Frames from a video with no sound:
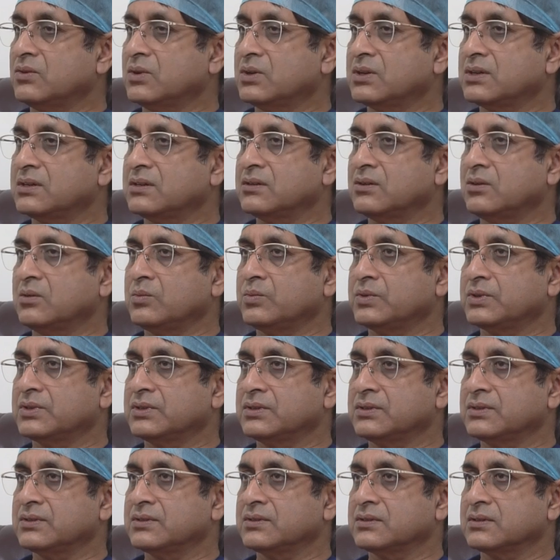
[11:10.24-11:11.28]
what are the
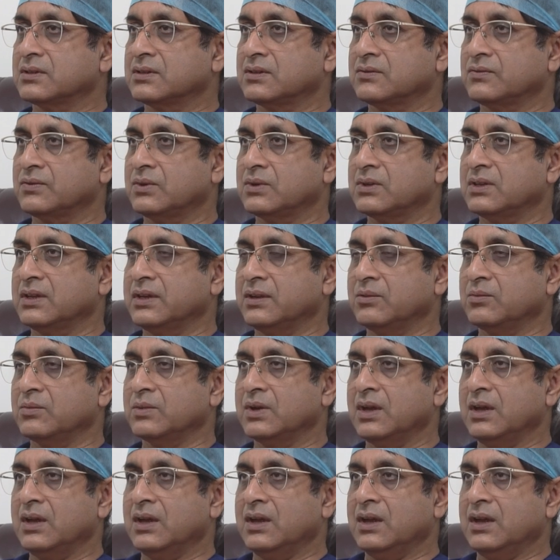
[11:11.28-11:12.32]
options for them?
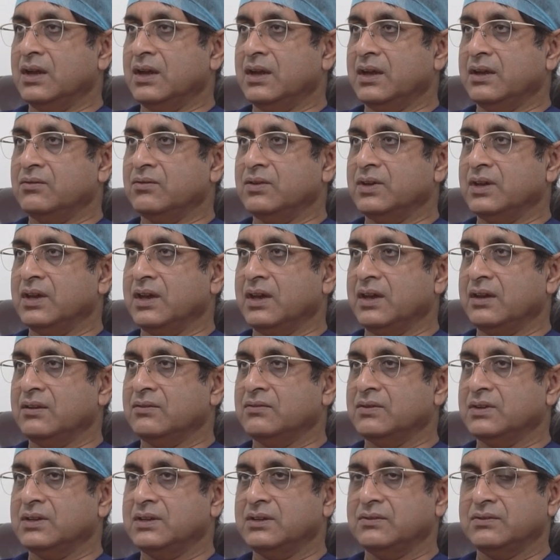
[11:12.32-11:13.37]
And we
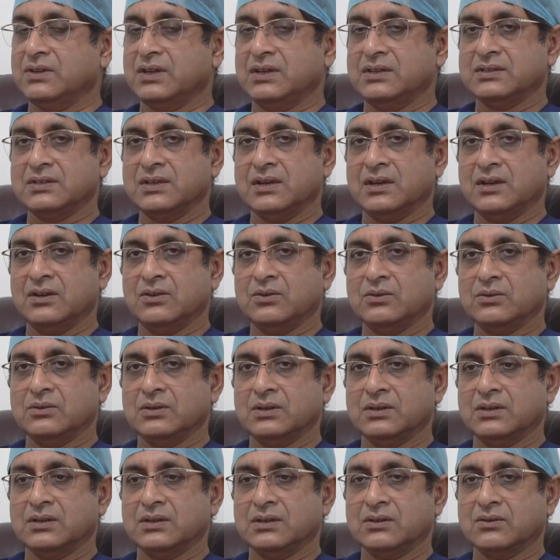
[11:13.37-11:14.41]
have a device
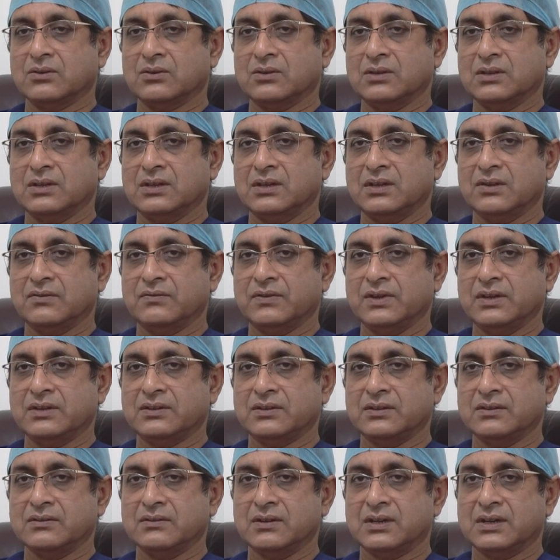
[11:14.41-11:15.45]
now called the left
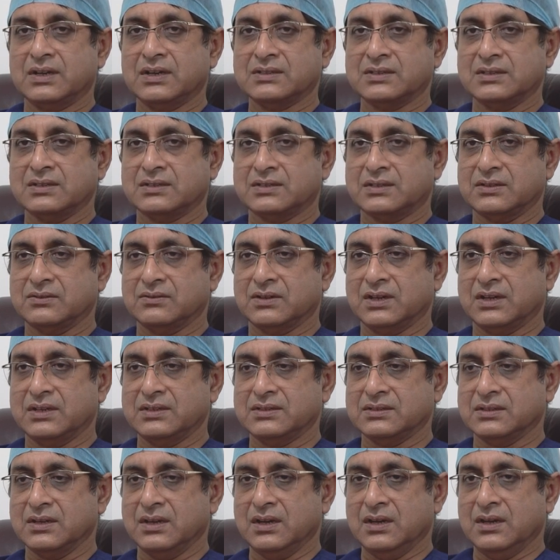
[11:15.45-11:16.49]
ventricular assist
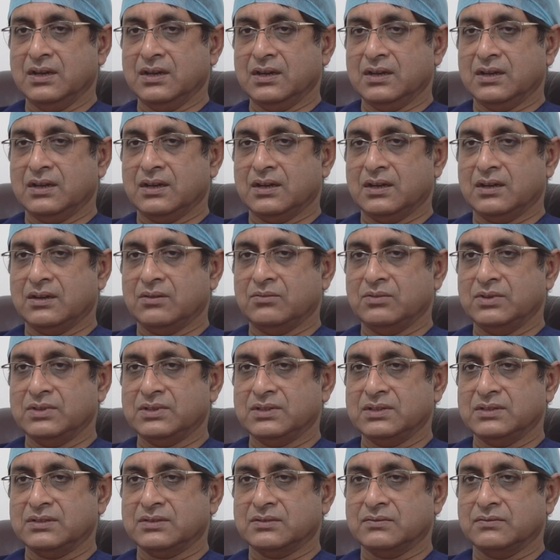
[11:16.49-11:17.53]
device,
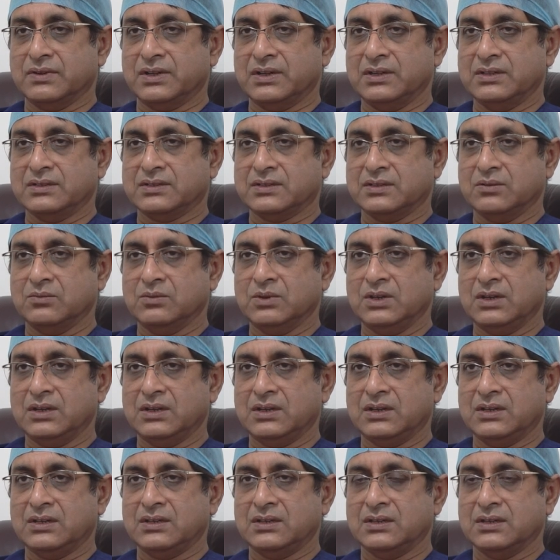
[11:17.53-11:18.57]
which is very
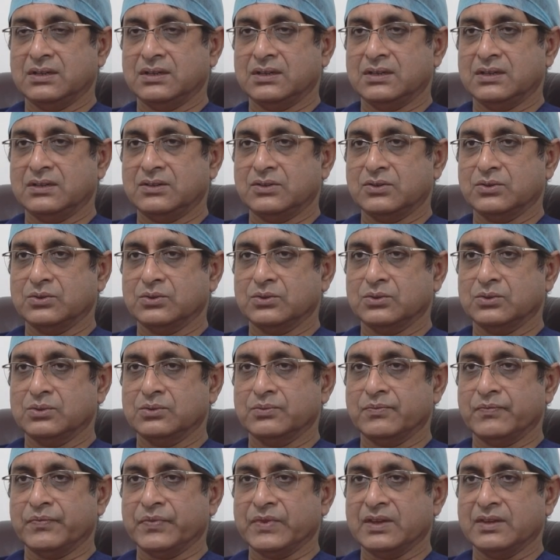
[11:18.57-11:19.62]
similar
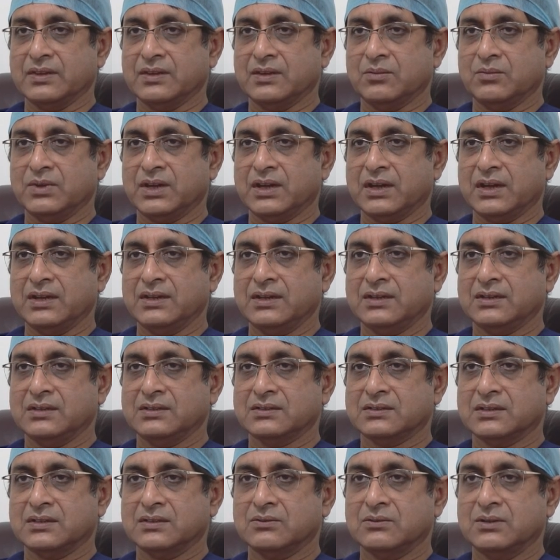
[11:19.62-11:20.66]
to the mechanical
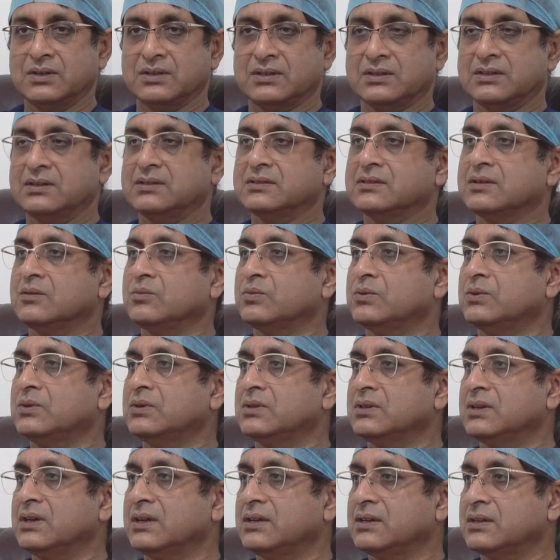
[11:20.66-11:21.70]
circulatory
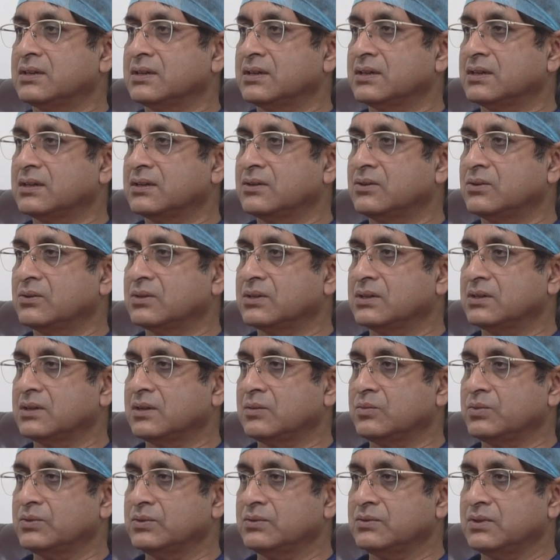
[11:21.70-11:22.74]
support that Dr.
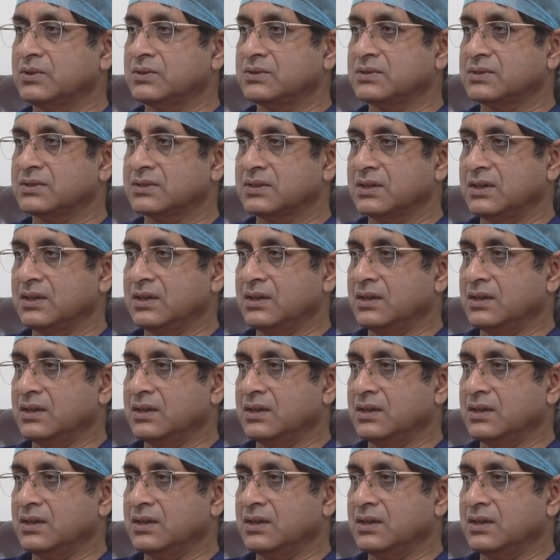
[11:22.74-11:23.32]
Kapoor was